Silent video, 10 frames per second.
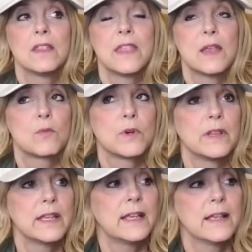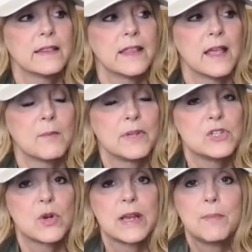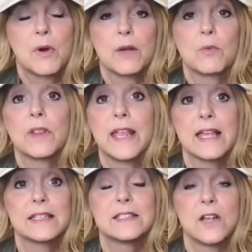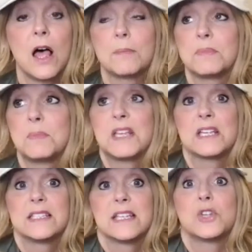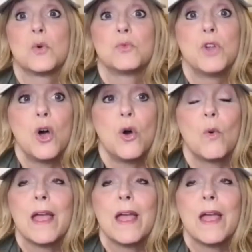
they really, that betrayed party really has stopped because they don't know.